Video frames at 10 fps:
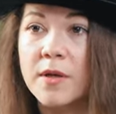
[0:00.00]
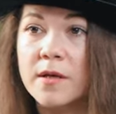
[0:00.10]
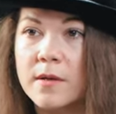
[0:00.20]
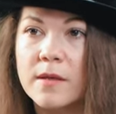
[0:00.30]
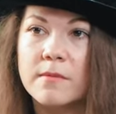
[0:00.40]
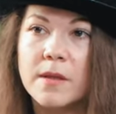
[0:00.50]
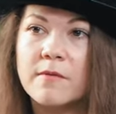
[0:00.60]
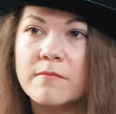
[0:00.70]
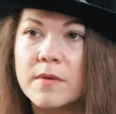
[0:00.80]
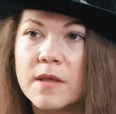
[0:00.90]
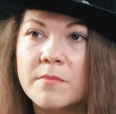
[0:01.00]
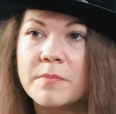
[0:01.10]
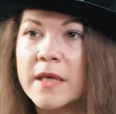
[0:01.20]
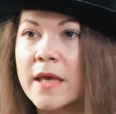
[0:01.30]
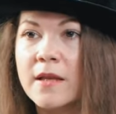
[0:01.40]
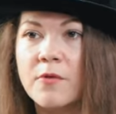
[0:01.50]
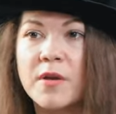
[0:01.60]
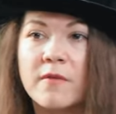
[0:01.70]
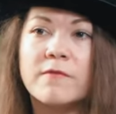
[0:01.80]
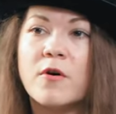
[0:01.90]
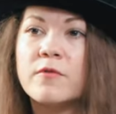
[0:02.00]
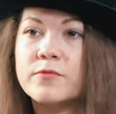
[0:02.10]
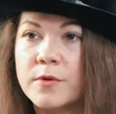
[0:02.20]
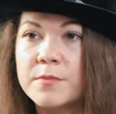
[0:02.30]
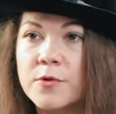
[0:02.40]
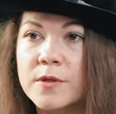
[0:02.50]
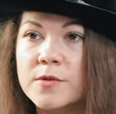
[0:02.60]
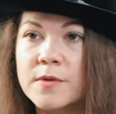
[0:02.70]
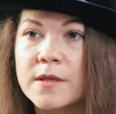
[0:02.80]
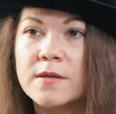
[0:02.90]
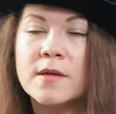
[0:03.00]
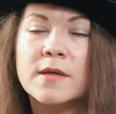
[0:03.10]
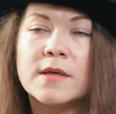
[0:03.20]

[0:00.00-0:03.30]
i want to Im- implicate i want to involve crypto into it